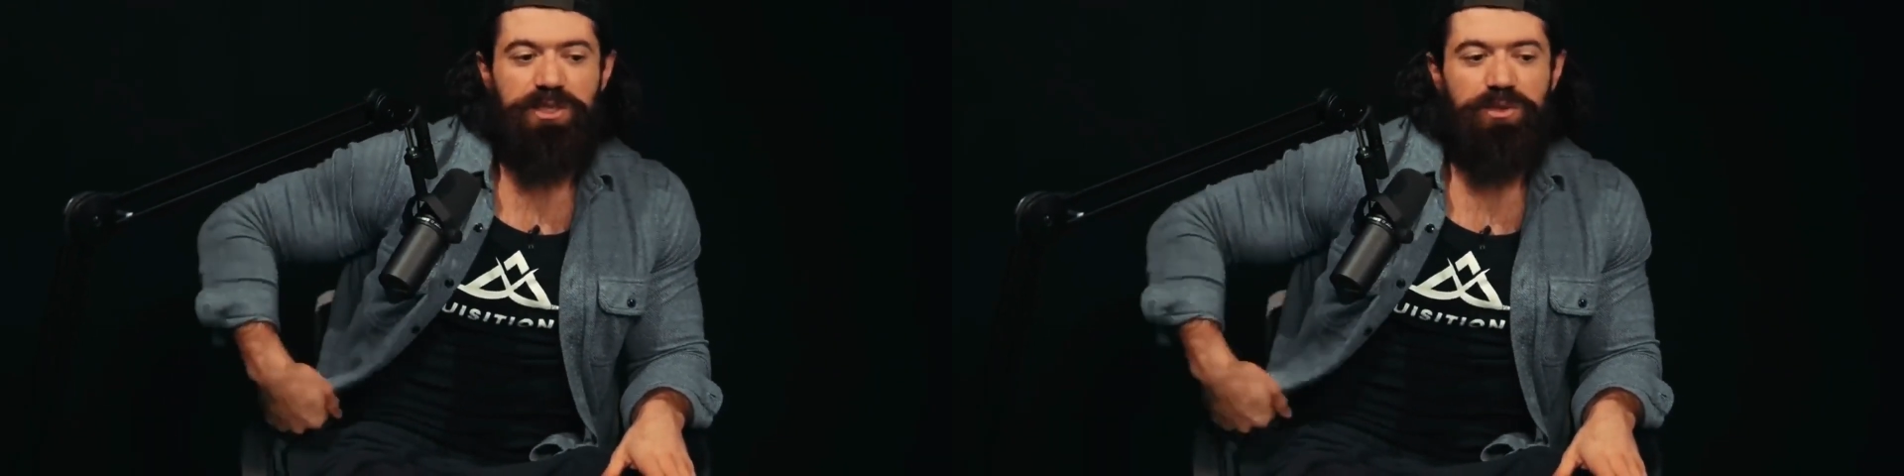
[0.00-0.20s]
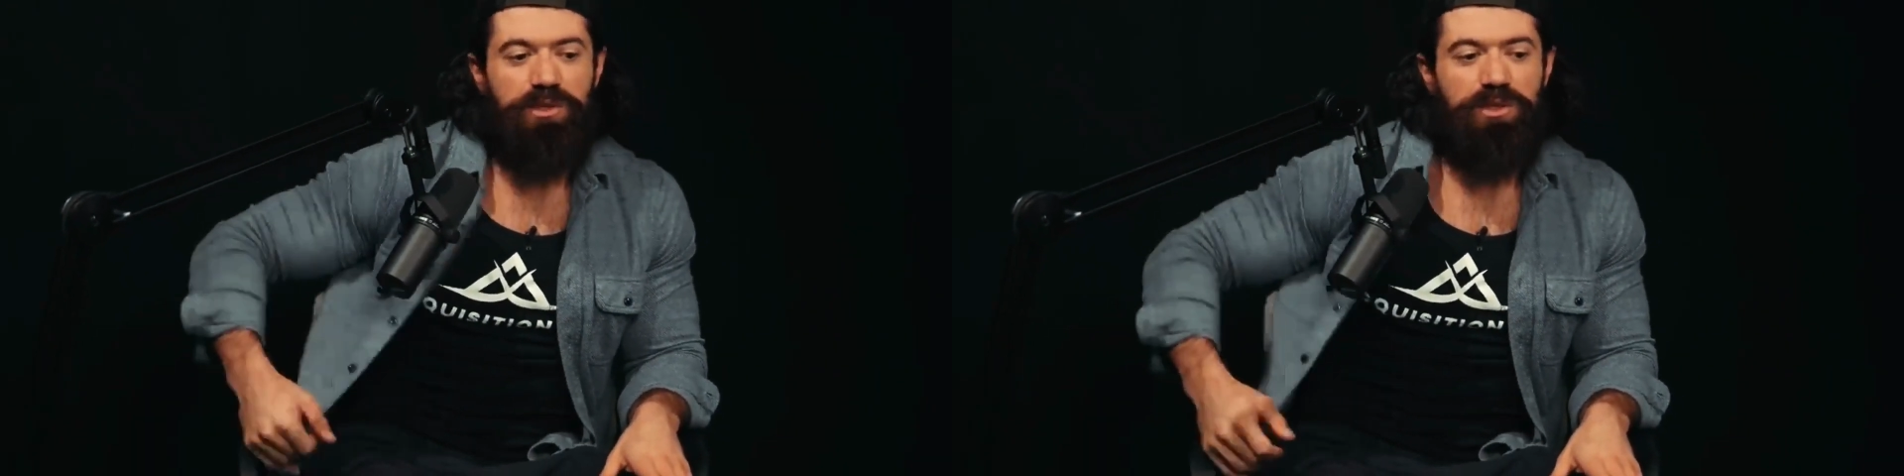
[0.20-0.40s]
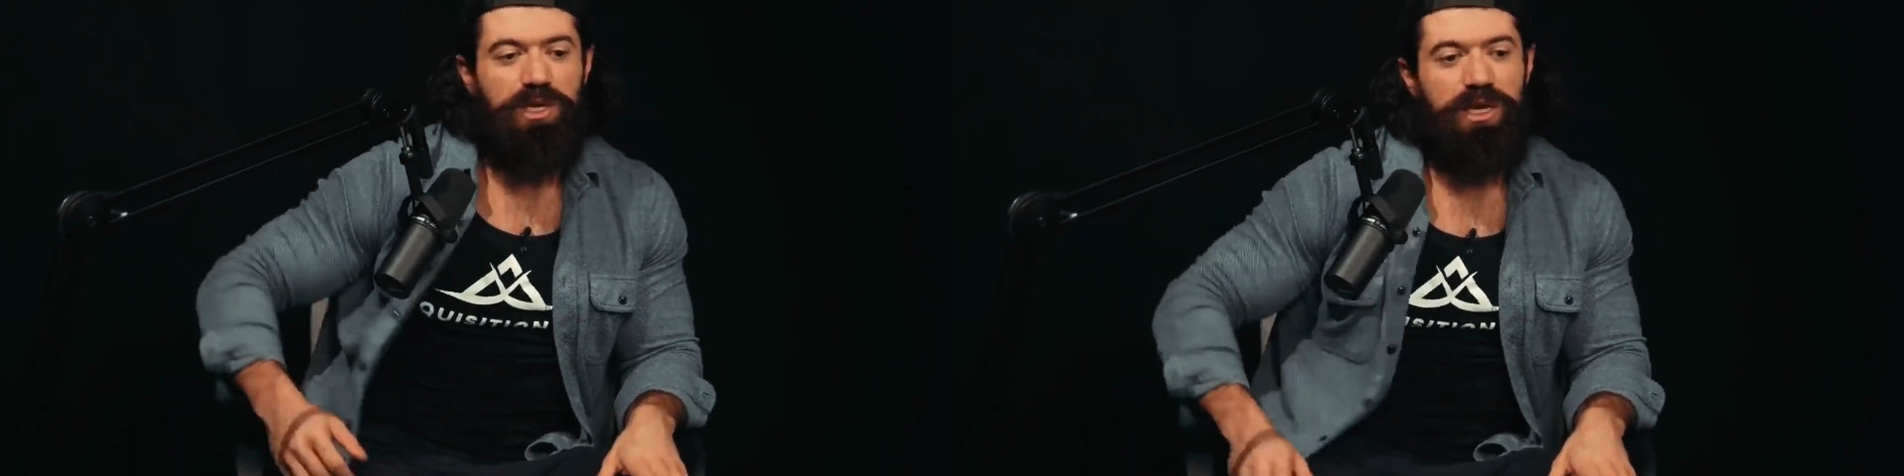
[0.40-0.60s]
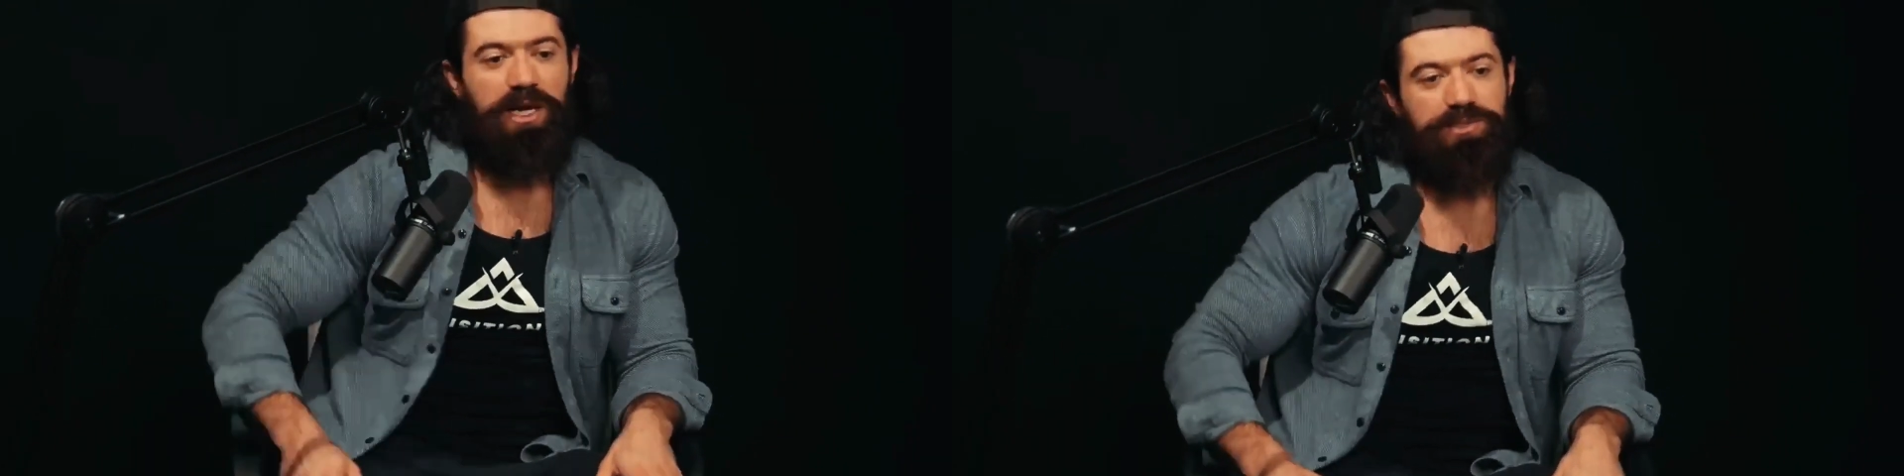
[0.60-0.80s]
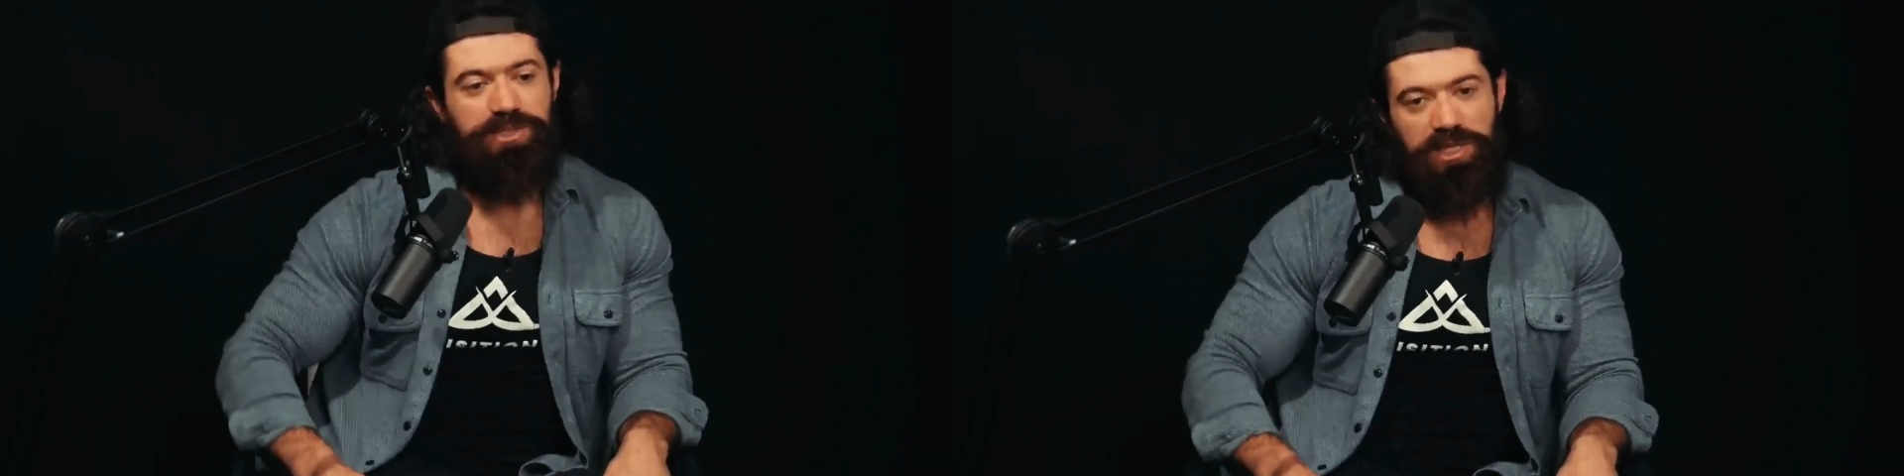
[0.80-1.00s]
then it would look like
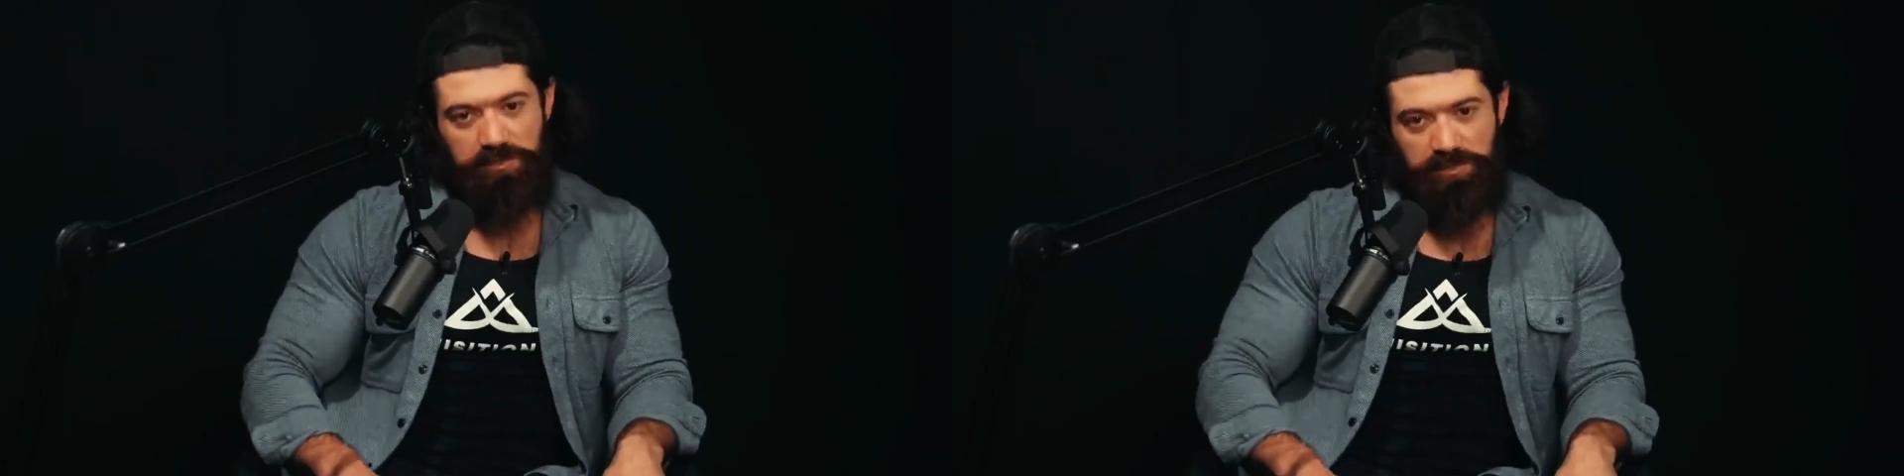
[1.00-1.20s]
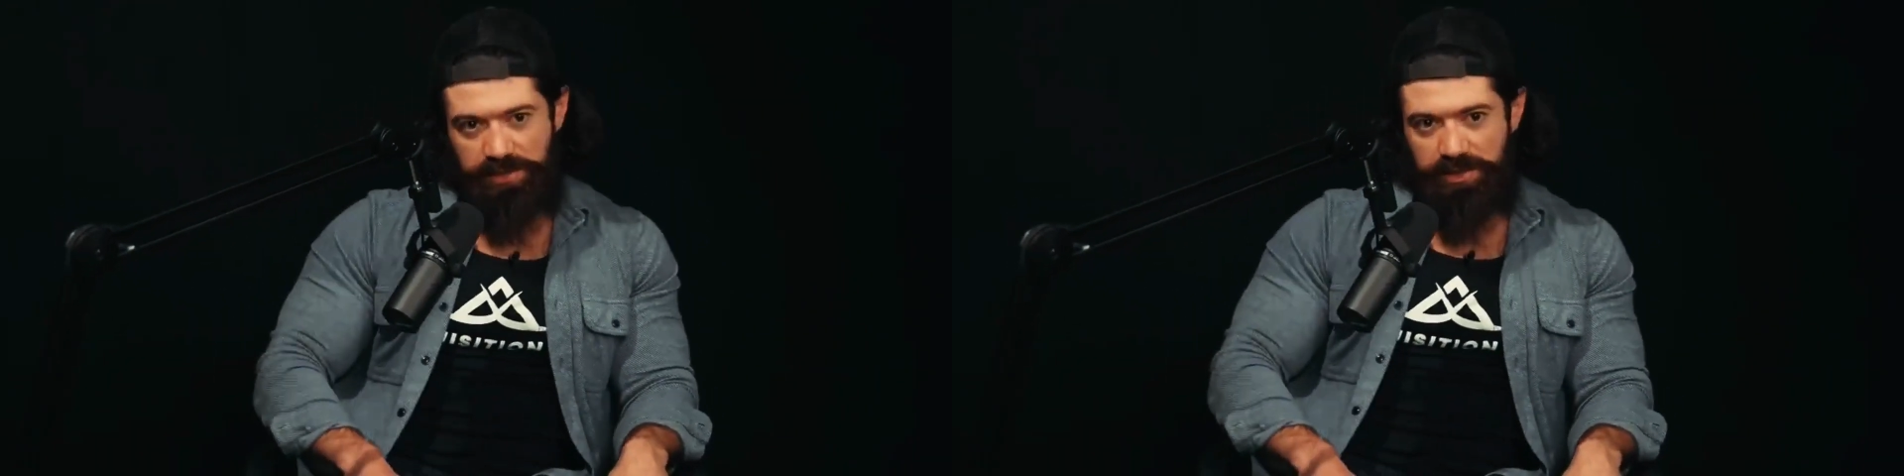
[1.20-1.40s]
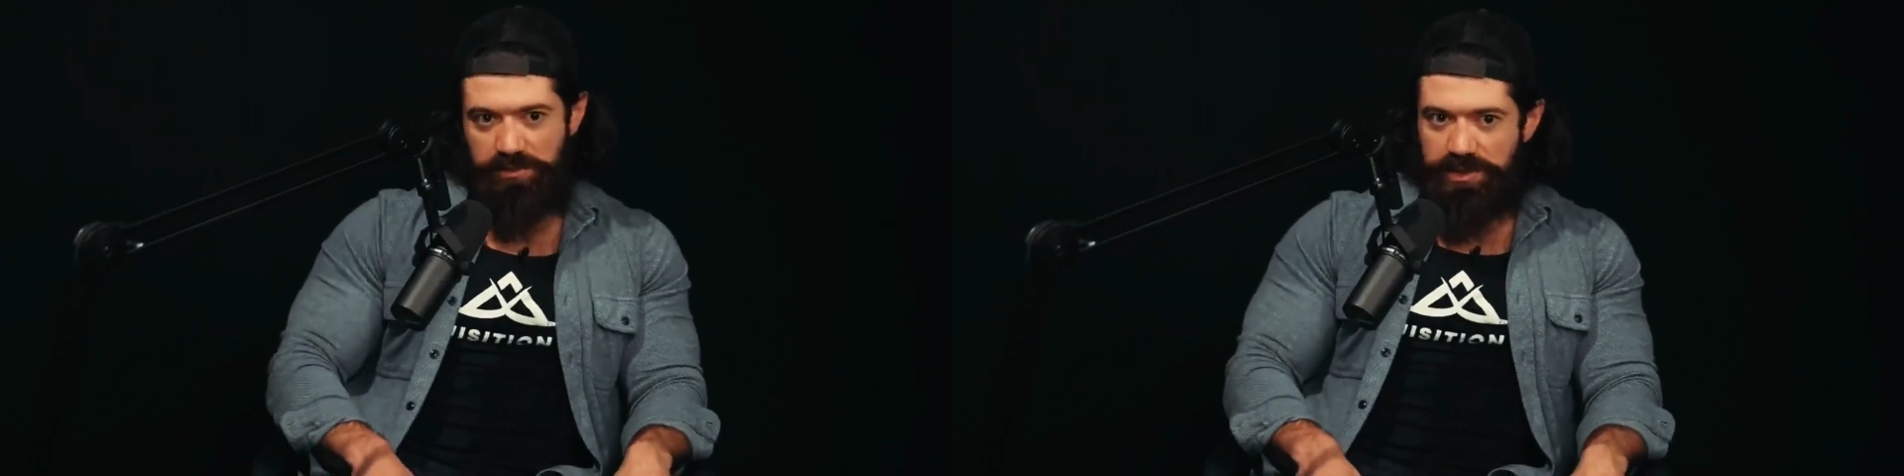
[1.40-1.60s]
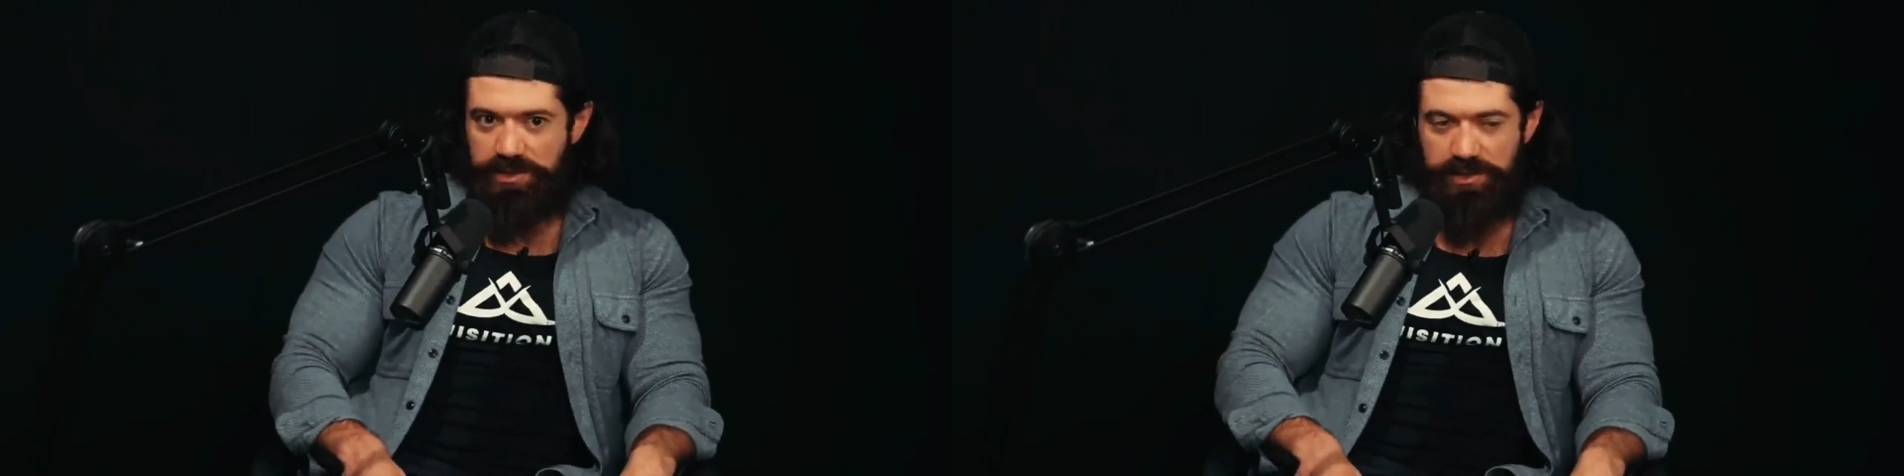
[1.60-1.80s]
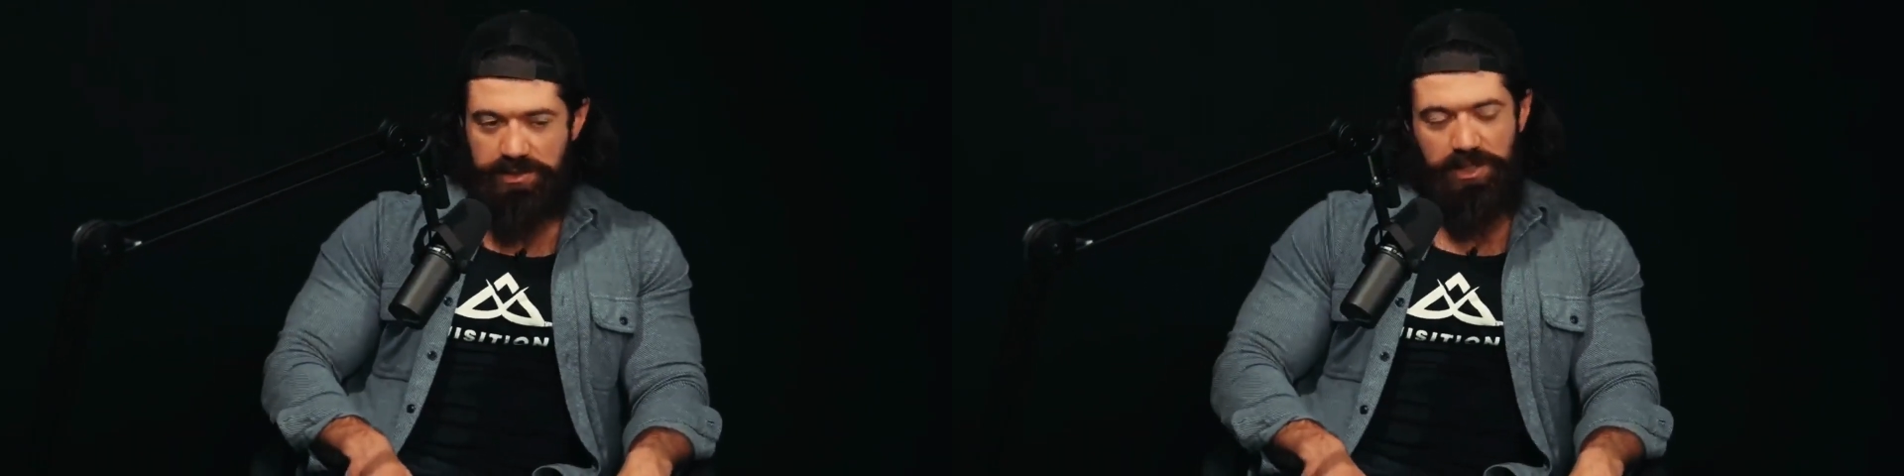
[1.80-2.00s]
I was a key man to the
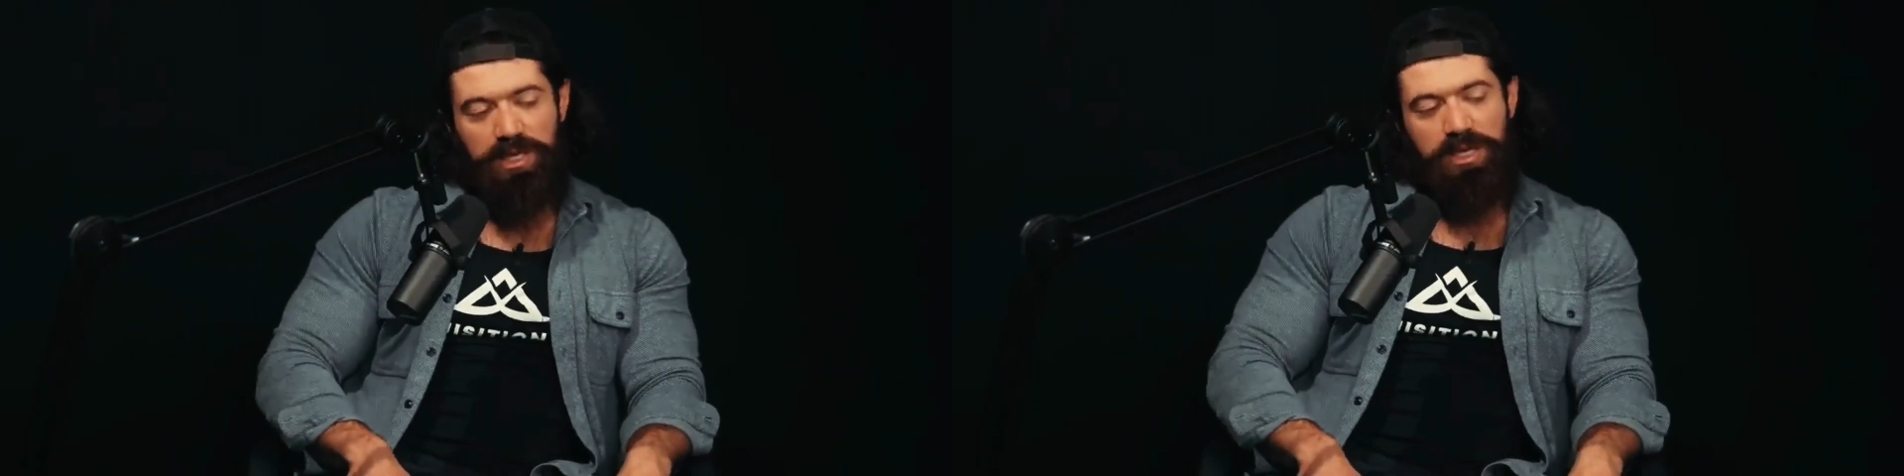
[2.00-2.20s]
business.